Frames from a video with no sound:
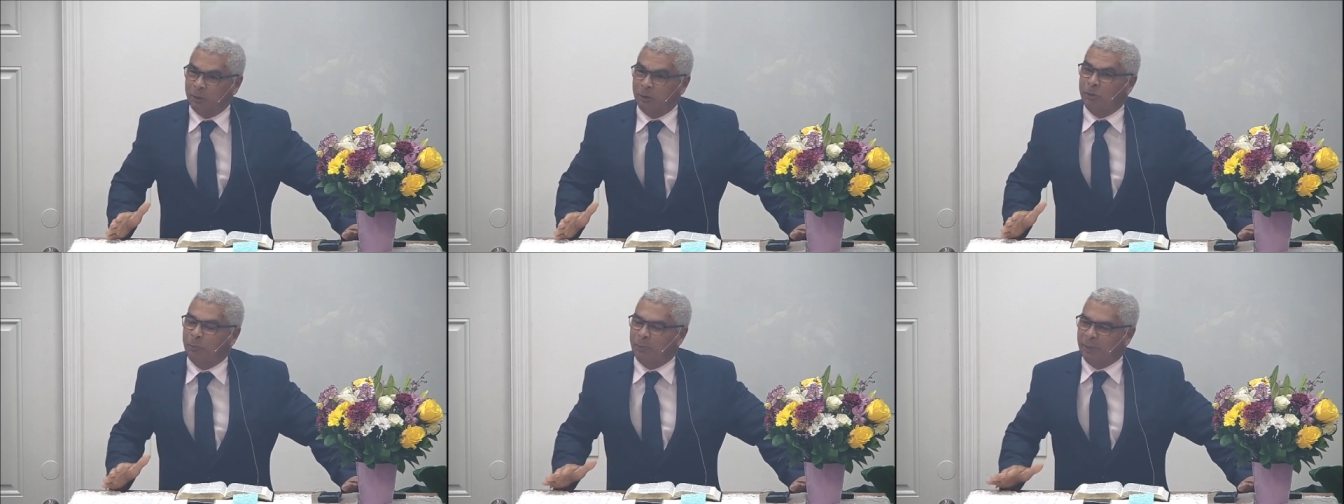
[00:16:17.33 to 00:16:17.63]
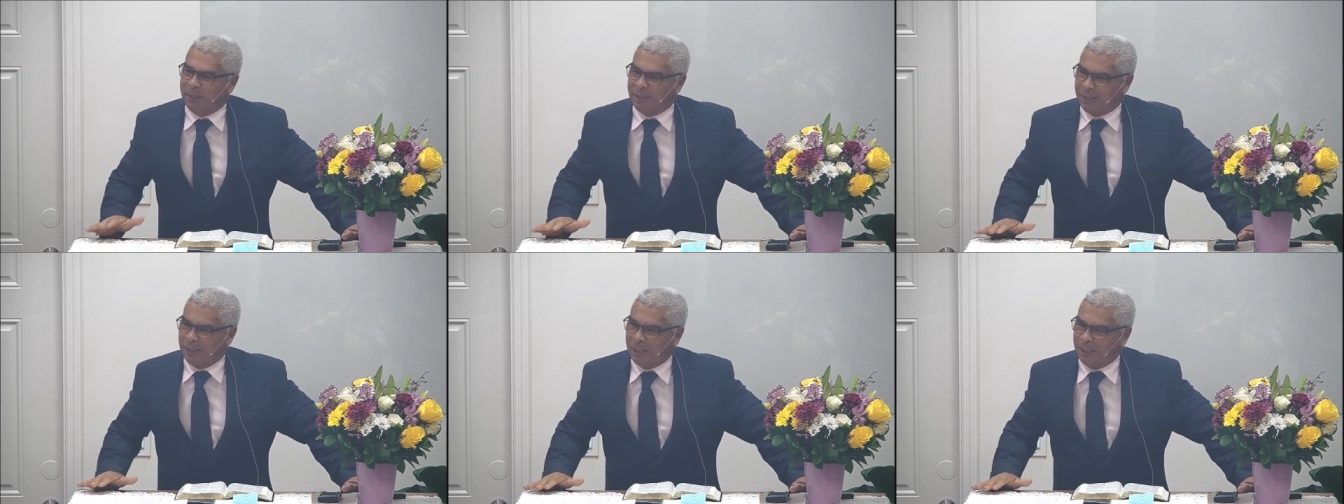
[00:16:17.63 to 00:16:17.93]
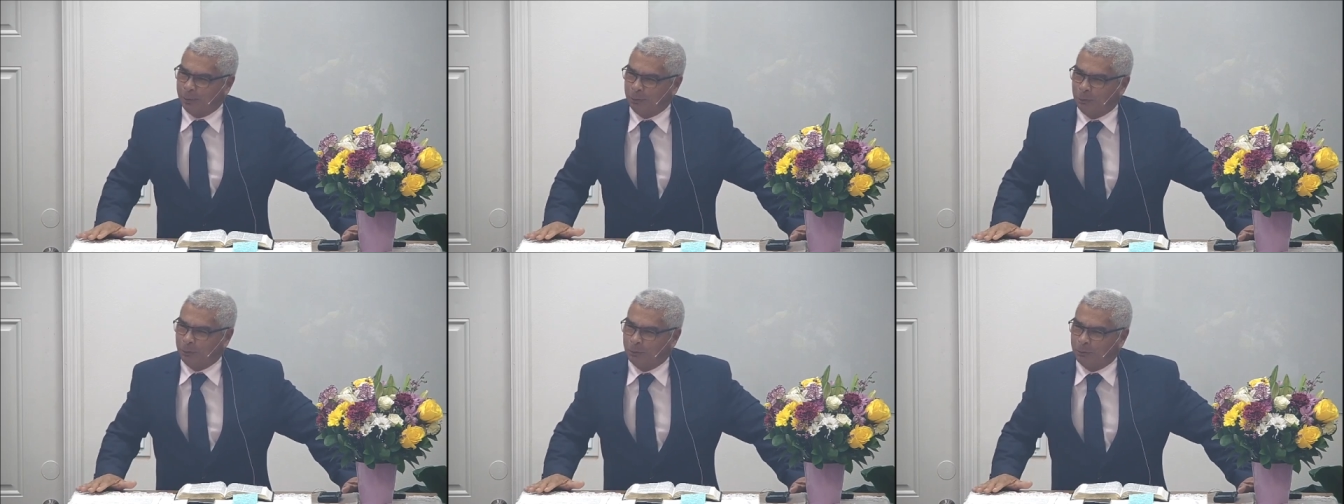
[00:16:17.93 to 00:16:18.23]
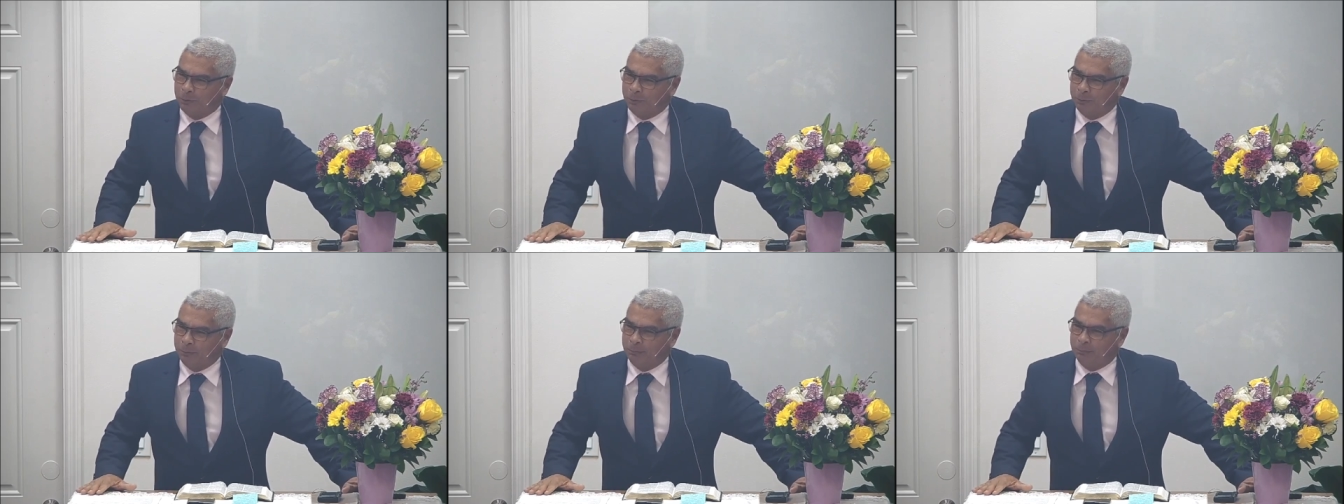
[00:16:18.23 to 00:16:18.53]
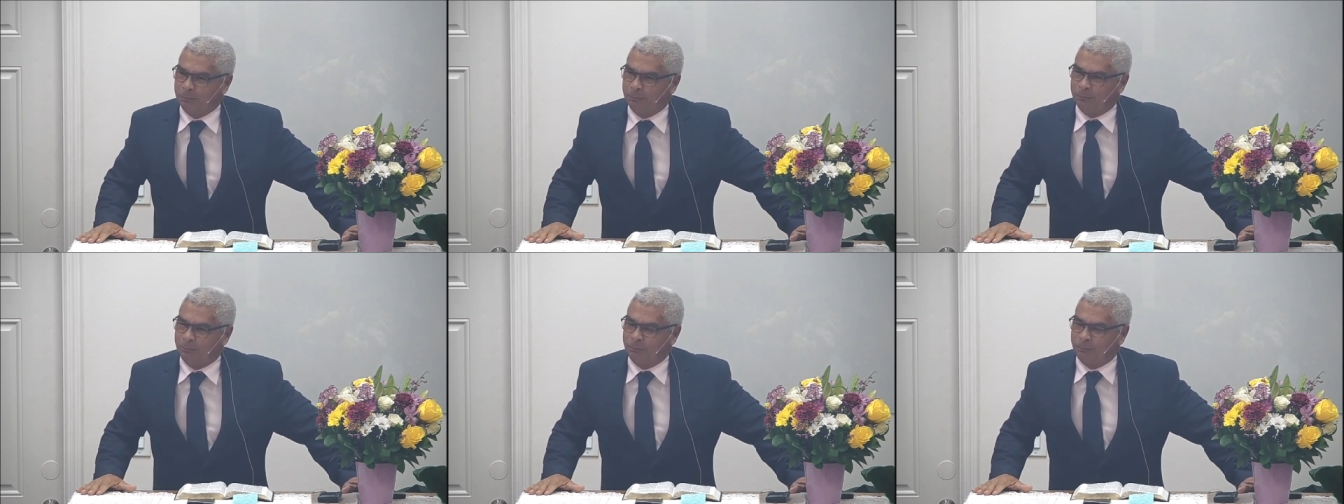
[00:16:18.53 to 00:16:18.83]
to forgive
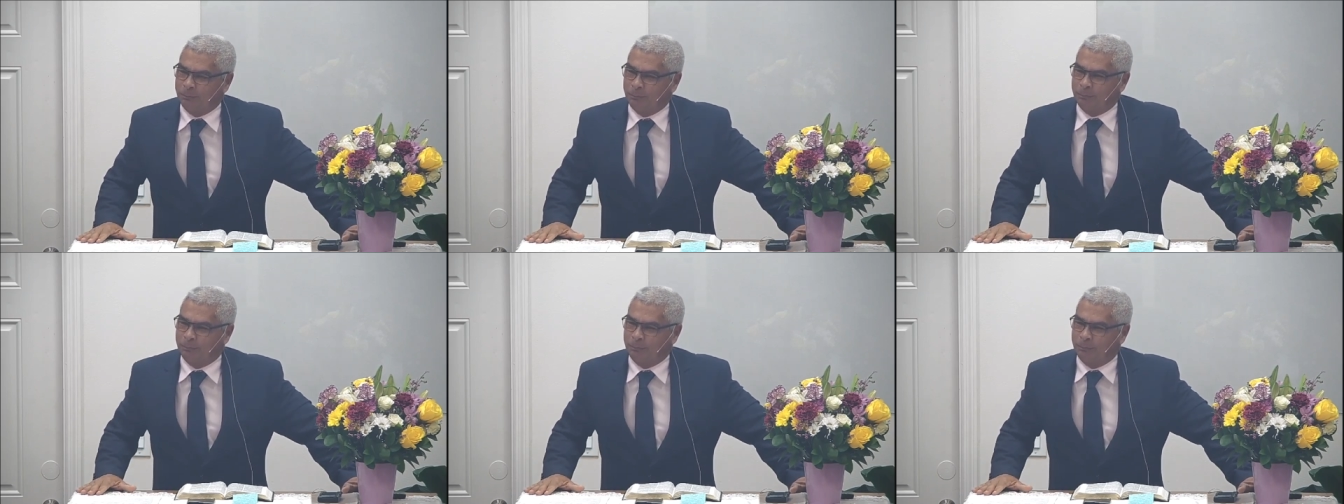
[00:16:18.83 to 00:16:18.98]
their